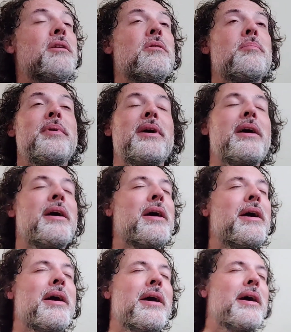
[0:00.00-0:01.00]
in a
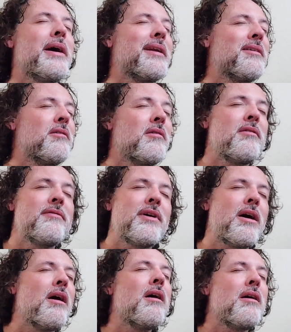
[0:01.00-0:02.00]
bed of
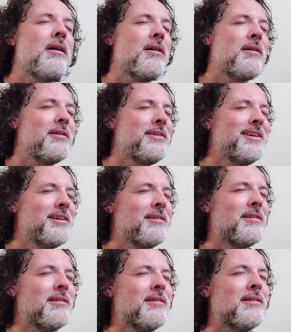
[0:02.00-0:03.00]

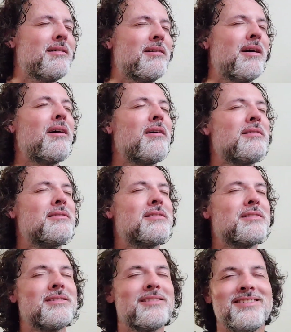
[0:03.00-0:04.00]

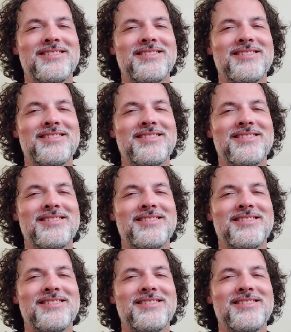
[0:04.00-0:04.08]
onions.